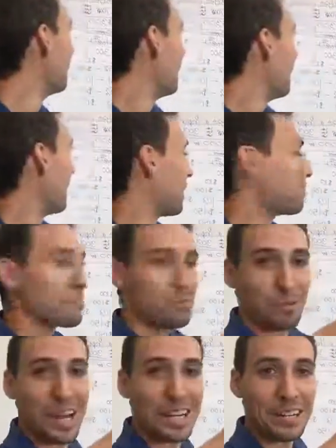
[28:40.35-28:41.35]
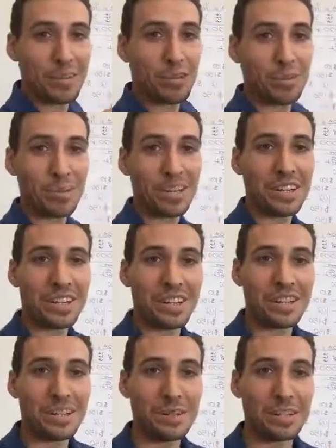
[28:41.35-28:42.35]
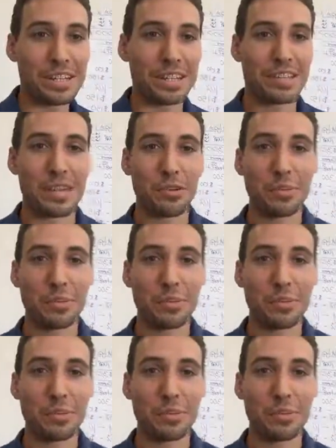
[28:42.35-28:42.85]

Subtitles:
I'm just writing normally. You'd think they would